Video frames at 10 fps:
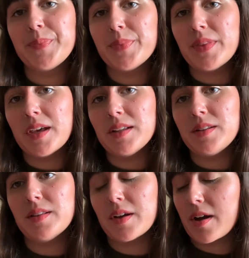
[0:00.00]

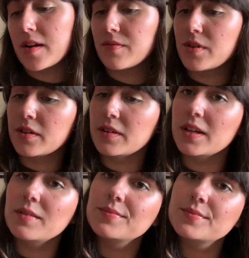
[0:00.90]
They're kind of ugly
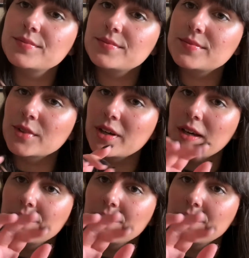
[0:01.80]
looking.